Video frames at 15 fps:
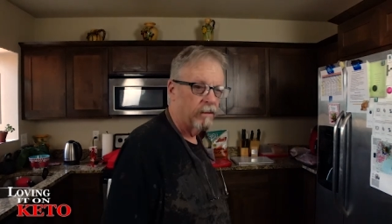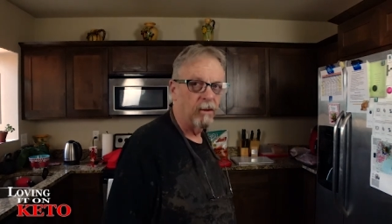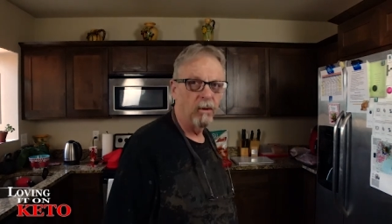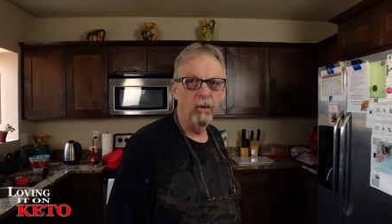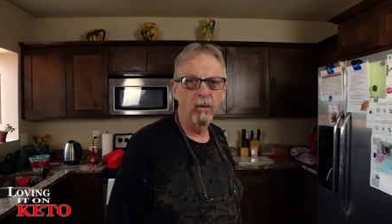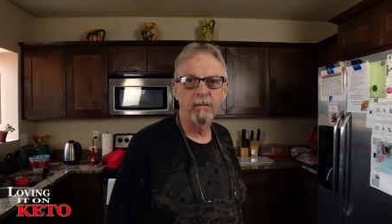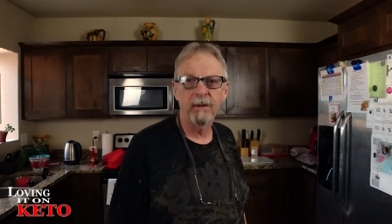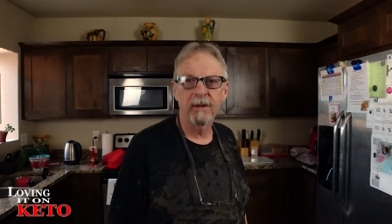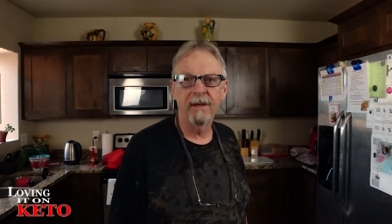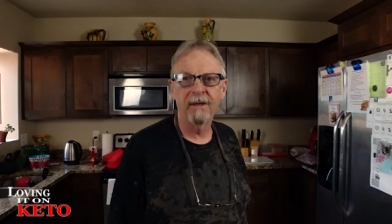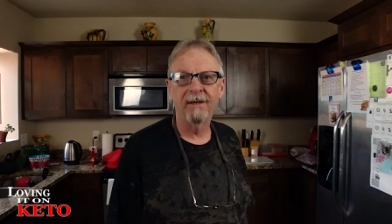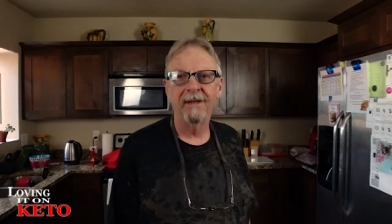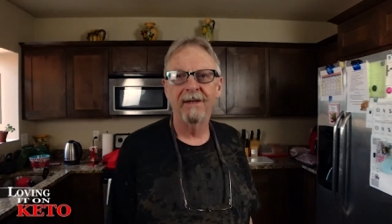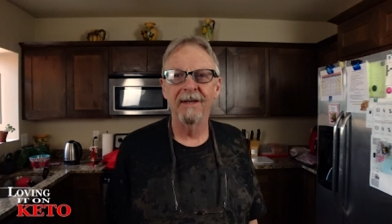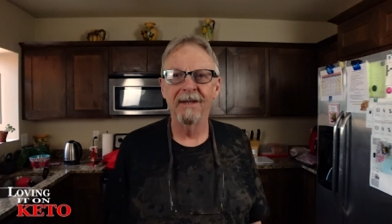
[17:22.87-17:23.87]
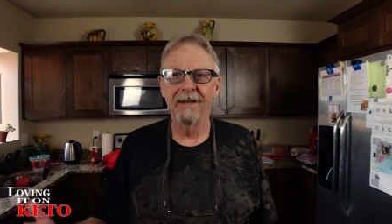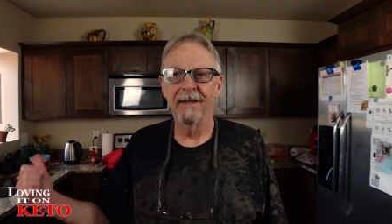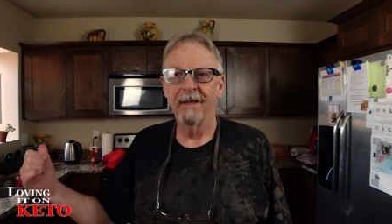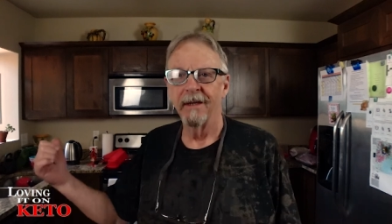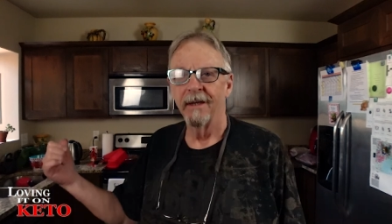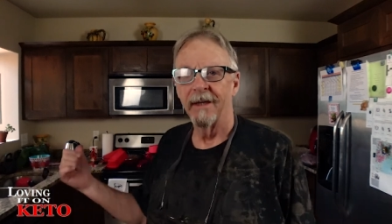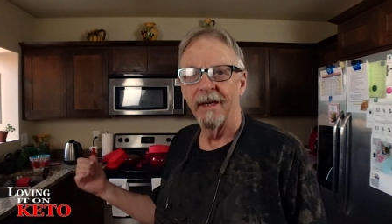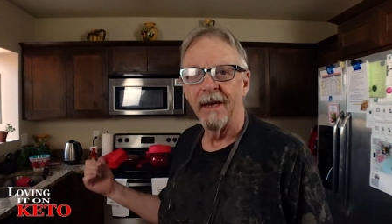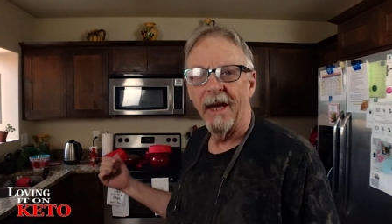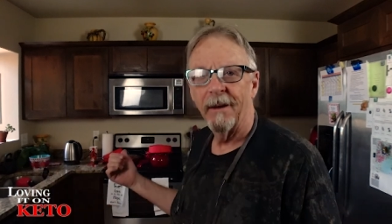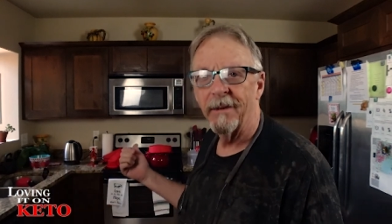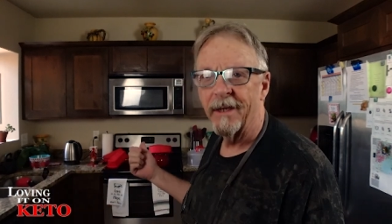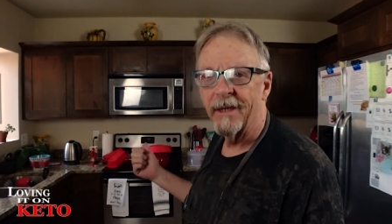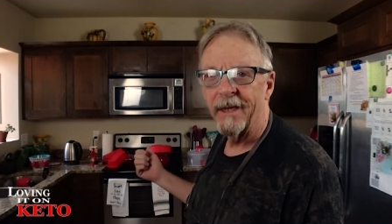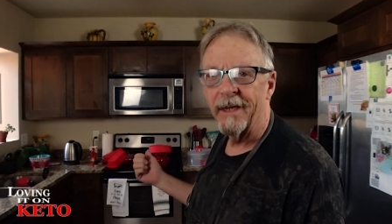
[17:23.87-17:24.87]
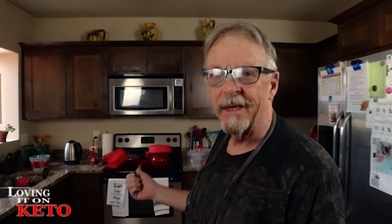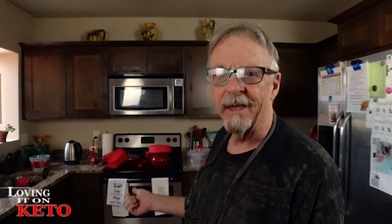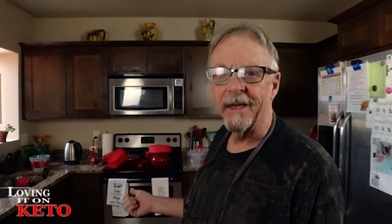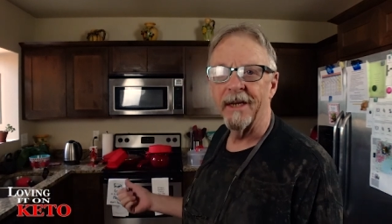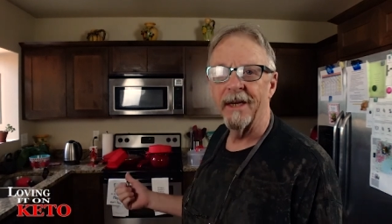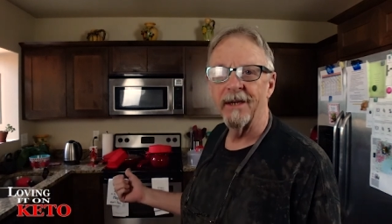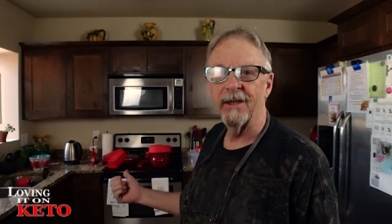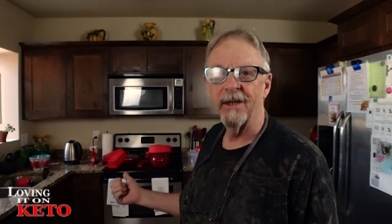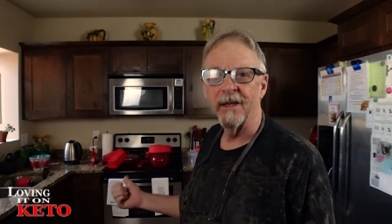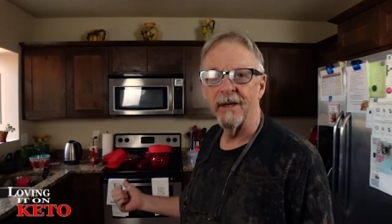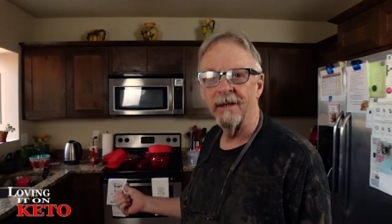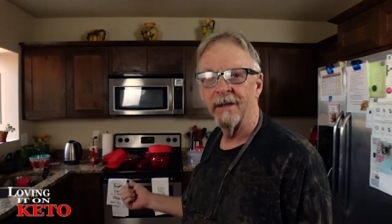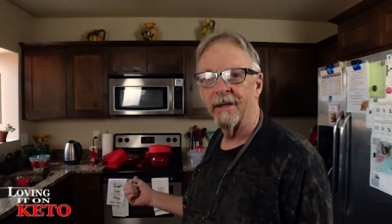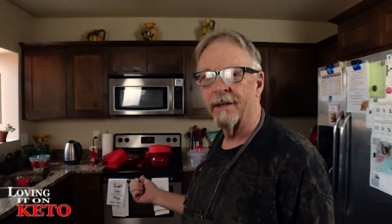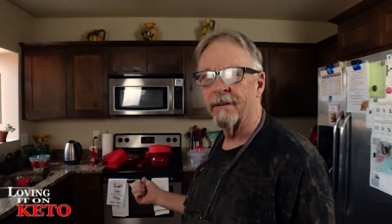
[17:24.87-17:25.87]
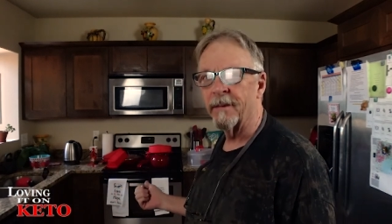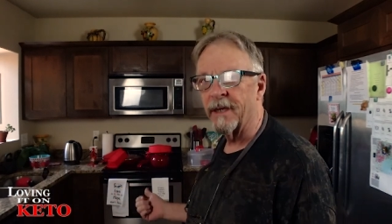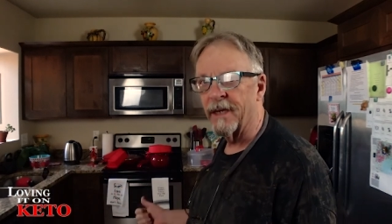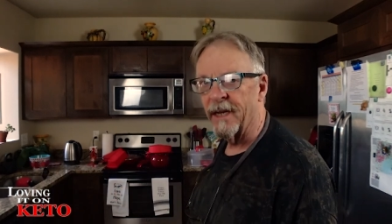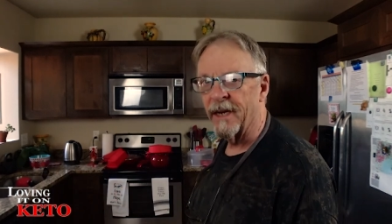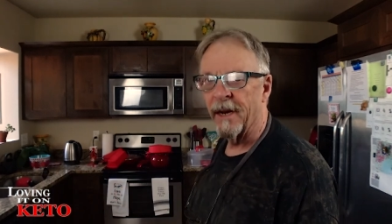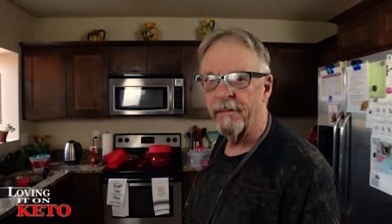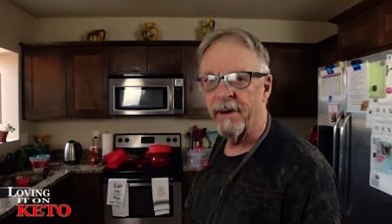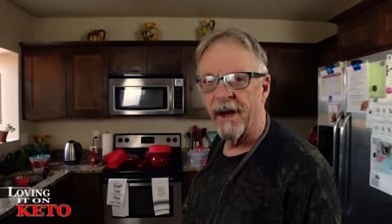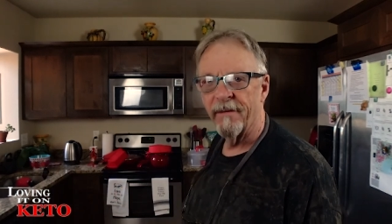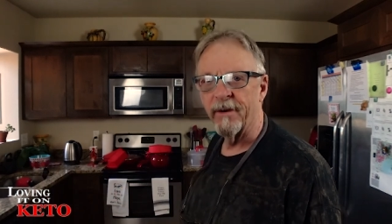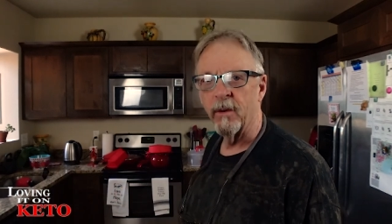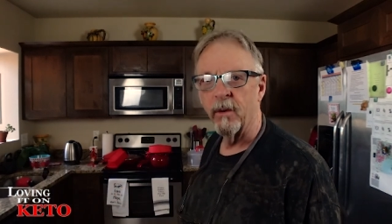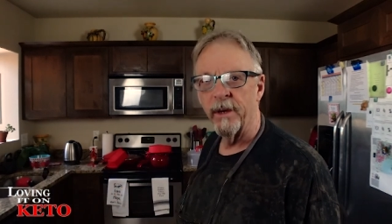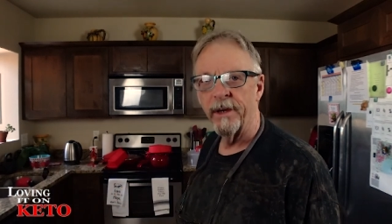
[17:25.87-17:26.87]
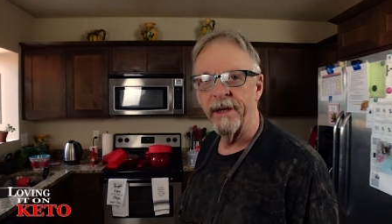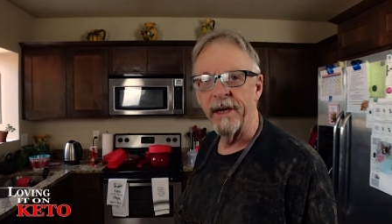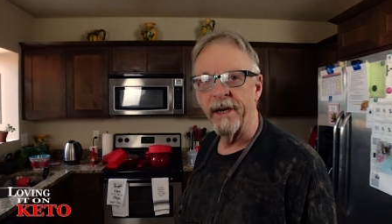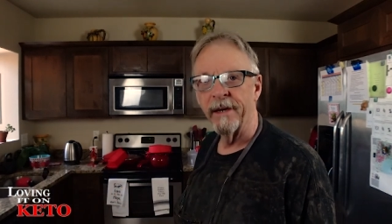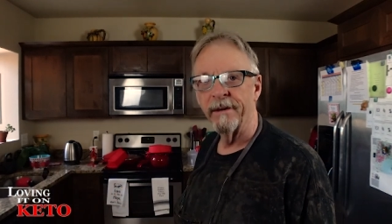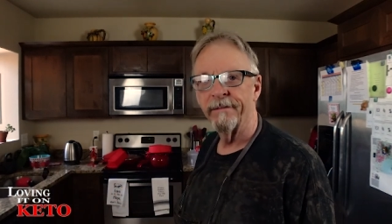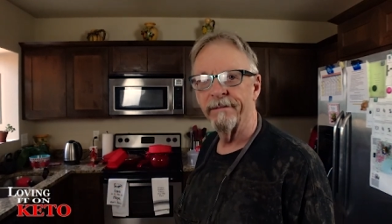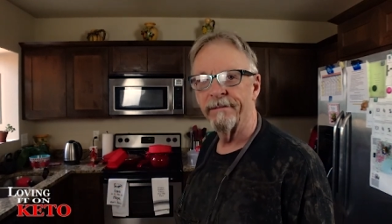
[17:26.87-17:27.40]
Oops. I've been cleaning the kitchen. We clean up after Wendy.